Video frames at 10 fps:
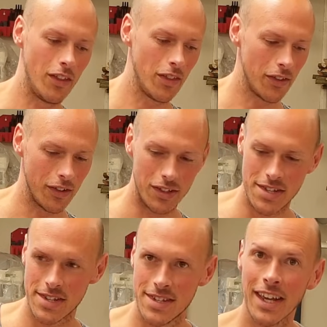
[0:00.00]
though. The
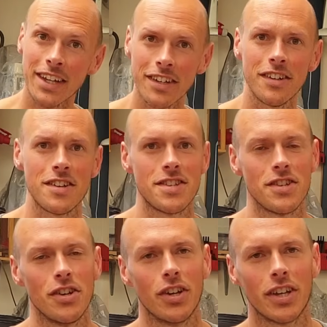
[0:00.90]
second
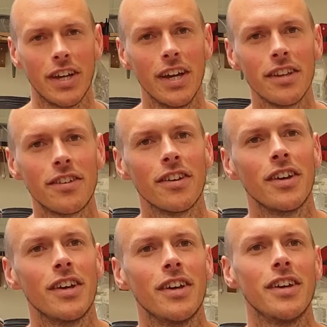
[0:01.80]
circuit
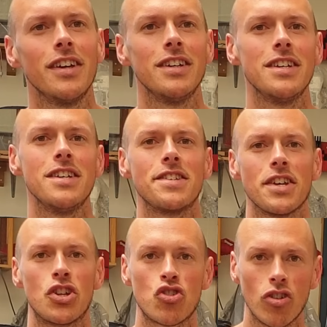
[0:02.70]
is
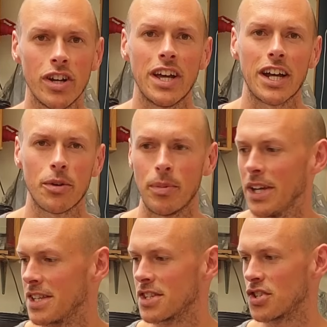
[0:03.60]
a TRIAC
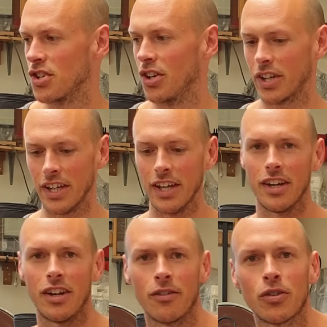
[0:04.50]
based circuit,
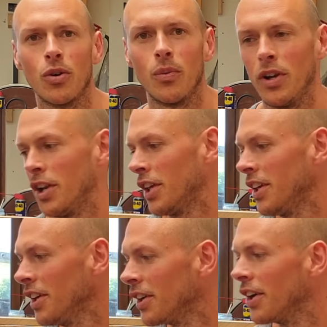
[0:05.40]
and I've got
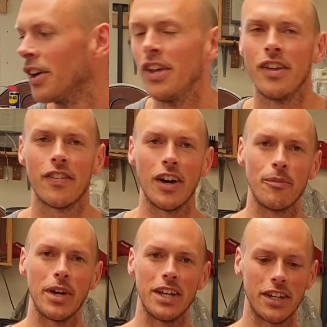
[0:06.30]
one here that I
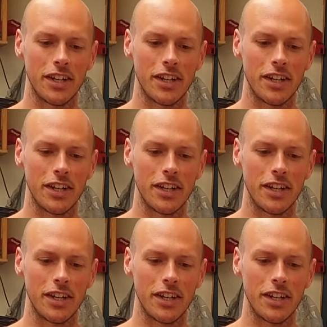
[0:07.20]
made